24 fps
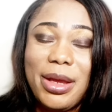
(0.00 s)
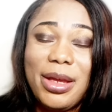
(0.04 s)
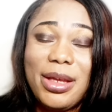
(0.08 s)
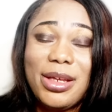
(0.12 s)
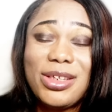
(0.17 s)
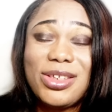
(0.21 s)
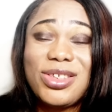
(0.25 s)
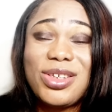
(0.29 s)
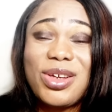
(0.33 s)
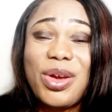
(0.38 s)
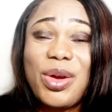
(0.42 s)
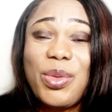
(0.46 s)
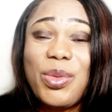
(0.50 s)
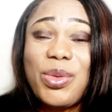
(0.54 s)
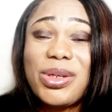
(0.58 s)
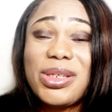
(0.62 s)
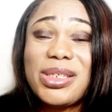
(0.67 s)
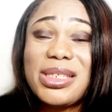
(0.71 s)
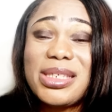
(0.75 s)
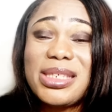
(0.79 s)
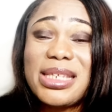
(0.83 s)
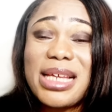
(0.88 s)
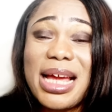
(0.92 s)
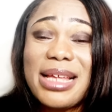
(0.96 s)
So it
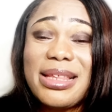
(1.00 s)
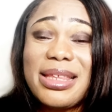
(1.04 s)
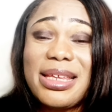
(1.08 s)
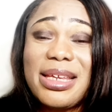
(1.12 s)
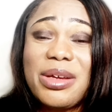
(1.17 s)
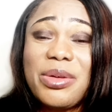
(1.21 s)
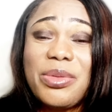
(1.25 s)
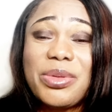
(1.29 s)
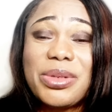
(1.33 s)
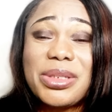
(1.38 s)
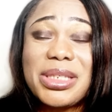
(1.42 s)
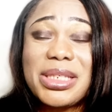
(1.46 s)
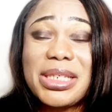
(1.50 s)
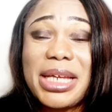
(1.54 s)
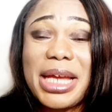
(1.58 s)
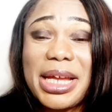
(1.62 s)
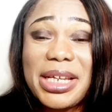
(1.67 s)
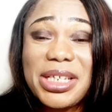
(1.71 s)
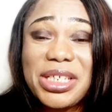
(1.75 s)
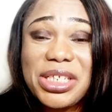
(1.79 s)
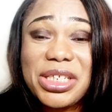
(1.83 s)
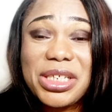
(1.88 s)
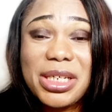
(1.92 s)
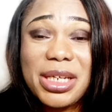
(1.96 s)
was, I think it was
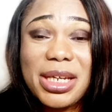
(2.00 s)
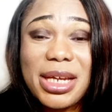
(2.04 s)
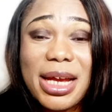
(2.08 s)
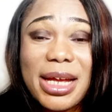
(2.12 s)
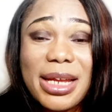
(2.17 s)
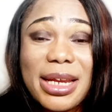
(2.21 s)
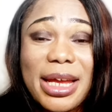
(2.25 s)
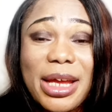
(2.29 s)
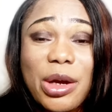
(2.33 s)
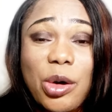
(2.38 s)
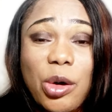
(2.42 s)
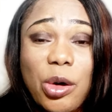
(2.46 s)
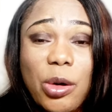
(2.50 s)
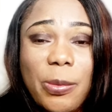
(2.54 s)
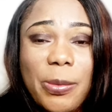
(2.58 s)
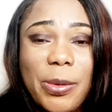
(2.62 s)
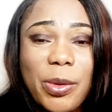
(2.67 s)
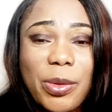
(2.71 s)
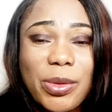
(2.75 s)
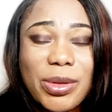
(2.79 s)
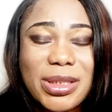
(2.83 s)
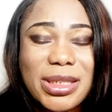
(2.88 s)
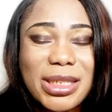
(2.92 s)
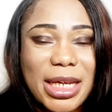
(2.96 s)
sketchy, and I hope it
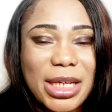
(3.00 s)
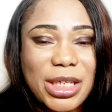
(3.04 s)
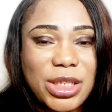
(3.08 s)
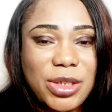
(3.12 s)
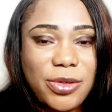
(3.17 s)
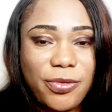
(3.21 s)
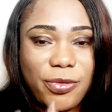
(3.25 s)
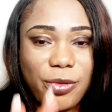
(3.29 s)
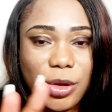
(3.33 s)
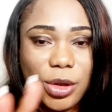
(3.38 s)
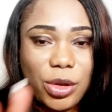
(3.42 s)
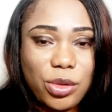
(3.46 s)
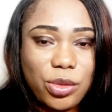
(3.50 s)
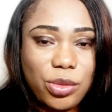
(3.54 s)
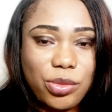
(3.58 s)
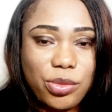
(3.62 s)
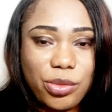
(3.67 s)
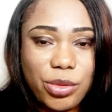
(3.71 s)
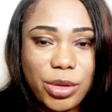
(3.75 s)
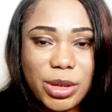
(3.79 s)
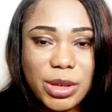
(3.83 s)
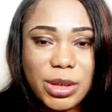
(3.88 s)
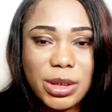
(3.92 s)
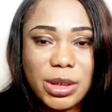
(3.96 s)
was sketchy for a good
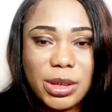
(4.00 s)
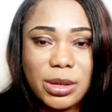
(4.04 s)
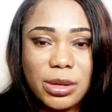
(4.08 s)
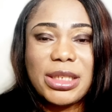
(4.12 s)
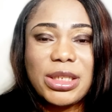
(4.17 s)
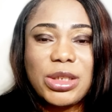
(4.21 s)
reason.